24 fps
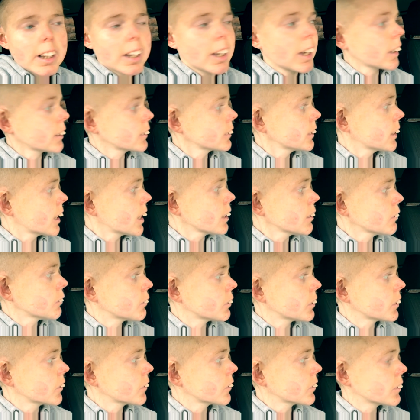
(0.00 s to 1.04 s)
And yeah,
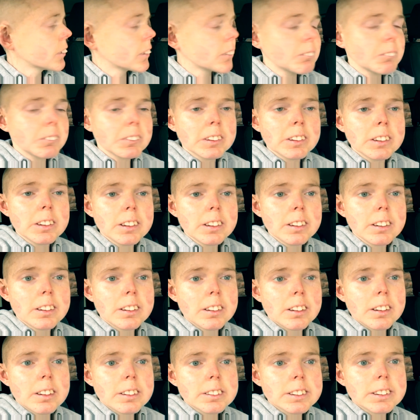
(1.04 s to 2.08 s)
we're gonna be
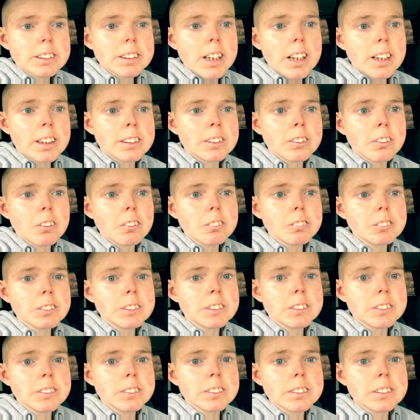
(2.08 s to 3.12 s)
setting off
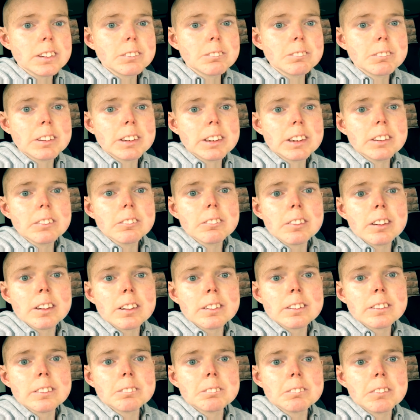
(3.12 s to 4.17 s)
in just a minute
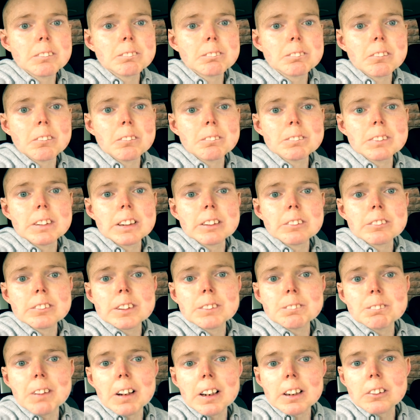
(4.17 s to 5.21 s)
when my mum there
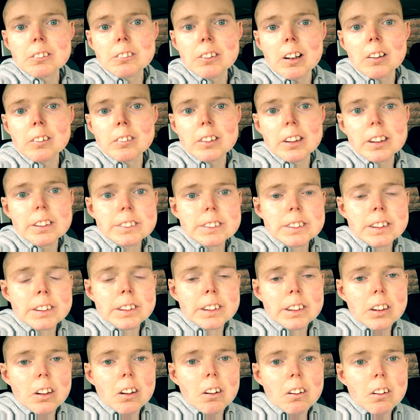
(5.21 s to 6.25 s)
in the background gets
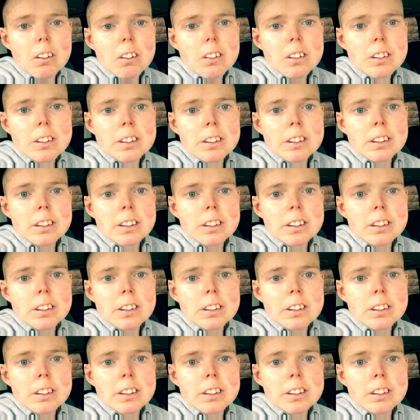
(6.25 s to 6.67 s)
in the car